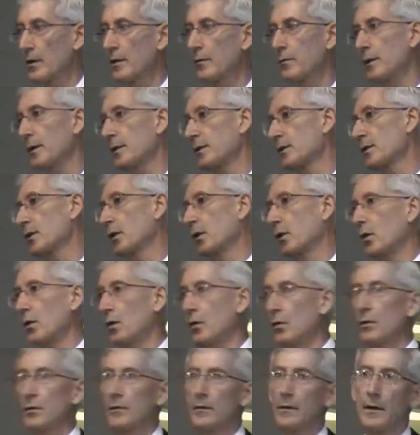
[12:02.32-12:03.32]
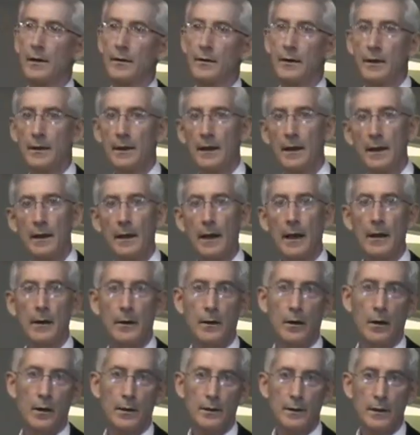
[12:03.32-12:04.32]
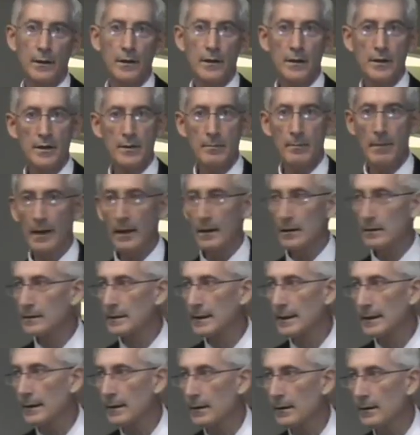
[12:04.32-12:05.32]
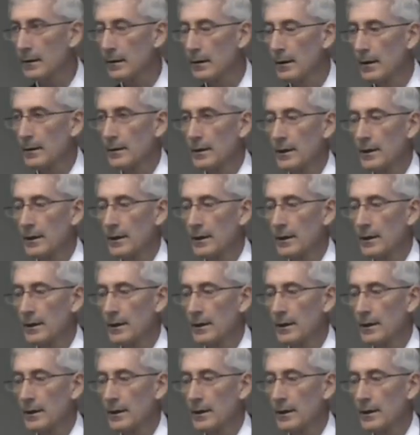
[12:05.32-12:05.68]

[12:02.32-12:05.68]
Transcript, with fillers: We've been told that Antarctica is melting